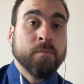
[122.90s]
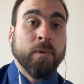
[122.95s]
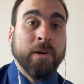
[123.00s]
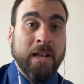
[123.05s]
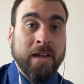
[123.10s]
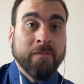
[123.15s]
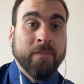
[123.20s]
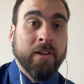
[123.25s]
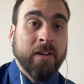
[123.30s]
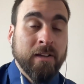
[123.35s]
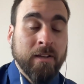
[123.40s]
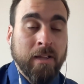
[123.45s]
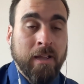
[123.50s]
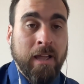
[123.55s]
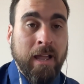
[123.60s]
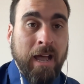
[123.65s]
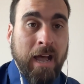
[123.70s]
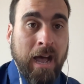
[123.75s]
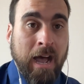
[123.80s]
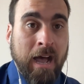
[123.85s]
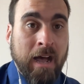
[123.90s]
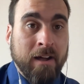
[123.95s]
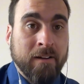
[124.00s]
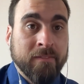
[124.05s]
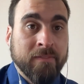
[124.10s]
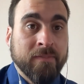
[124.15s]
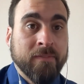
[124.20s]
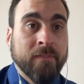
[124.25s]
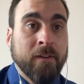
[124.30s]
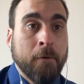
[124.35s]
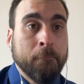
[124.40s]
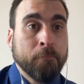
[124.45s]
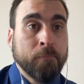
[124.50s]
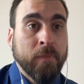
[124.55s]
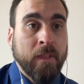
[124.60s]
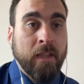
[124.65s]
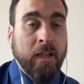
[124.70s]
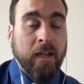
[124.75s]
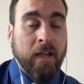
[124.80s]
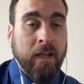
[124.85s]
whenever I've
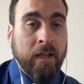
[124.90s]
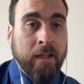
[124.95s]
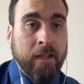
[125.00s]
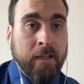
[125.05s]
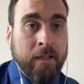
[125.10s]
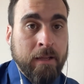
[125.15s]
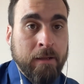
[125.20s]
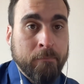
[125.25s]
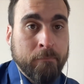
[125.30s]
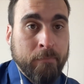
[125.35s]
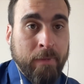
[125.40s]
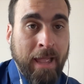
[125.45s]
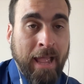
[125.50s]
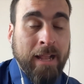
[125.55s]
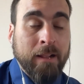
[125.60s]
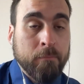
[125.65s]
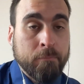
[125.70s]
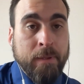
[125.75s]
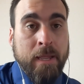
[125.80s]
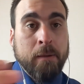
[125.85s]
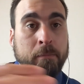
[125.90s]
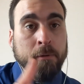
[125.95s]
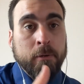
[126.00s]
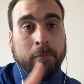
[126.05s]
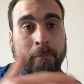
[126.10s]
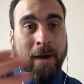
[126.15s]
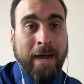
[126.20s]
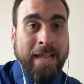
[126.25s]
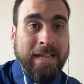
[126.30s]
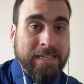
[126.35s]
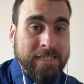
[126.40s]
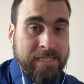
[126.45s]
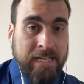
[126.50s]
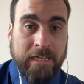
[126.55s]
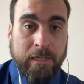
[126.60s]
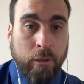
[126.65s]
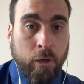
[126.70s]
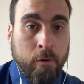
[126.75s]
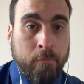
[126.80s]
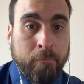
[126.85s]
helped people buy and sell
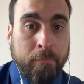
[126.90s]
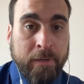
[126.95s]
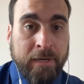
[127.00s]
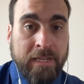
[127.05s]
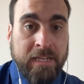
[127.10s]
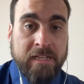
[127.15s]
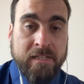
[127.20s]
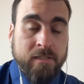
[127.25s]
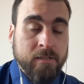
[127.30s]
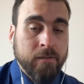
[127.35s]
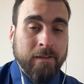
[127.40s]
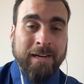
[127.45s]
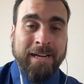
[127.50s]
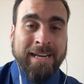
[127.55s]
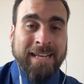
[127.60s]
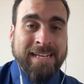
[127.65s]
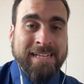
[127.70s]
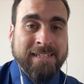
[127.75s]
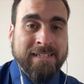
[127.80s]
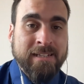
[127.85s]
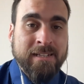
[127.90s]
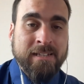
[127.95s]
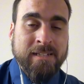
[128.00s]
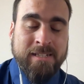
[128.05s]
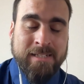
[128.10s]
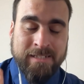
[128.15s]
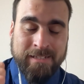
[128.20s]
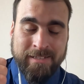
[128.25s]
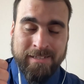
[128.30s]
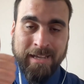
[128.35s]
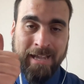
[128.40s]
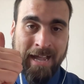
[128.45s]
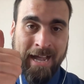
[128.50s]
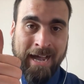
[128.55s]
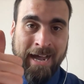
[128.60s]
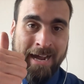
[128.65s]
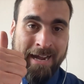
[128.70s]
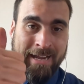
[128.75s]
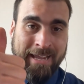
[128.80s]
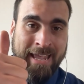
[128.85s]
companies. Leases
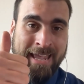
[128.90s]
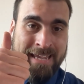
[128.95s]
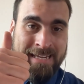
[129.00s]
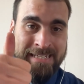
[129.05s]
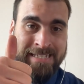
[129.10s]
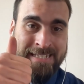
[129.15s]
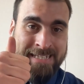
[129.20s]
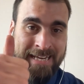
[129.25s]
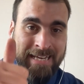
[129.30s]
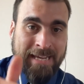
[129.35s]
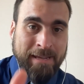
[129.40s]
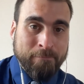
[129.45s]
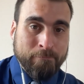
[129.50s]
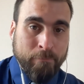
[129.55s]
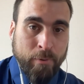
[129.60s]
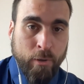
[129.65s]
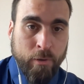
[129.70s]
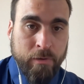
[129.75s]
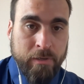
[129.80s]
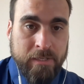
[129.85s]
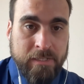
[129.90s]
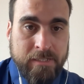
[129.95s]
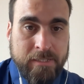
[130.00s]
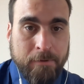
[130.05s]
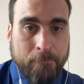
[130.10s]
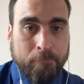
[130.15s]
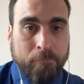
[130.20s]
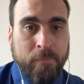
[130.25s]
are a sticking point.